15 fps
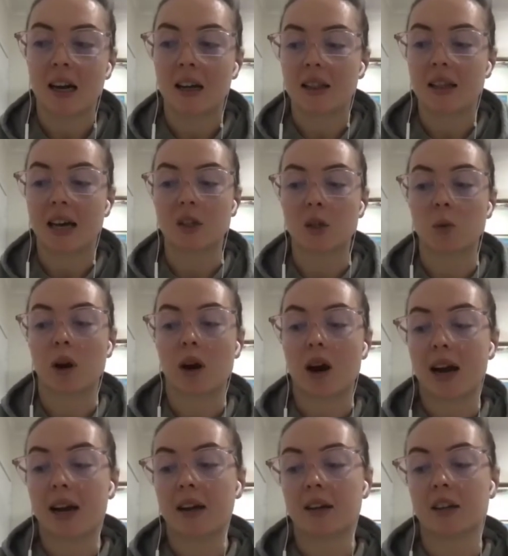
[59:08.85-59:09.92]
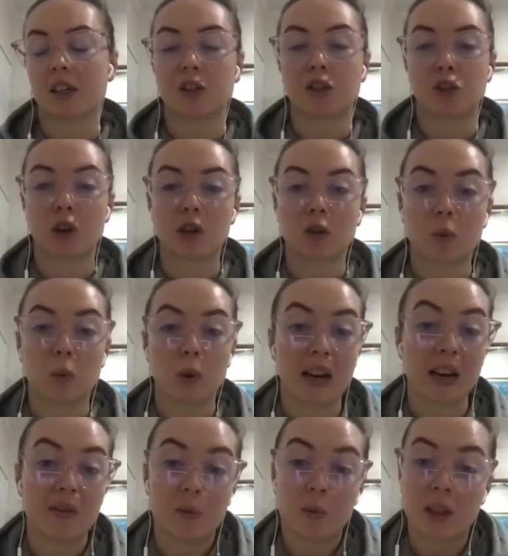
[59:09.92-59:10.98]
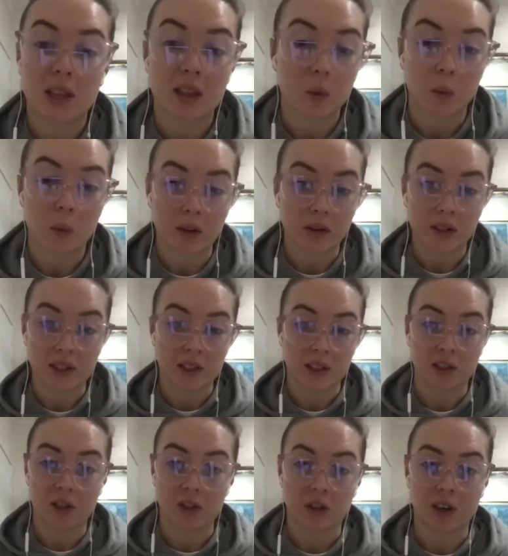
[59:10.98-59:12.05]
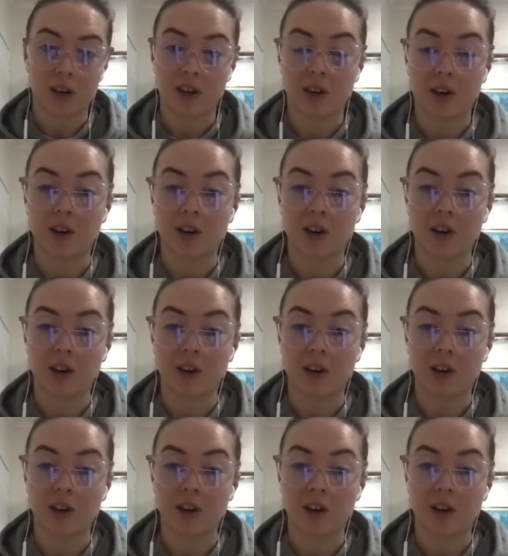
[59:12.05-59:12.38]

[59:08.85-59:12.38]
That's where I struggle with, even within the wellness industry,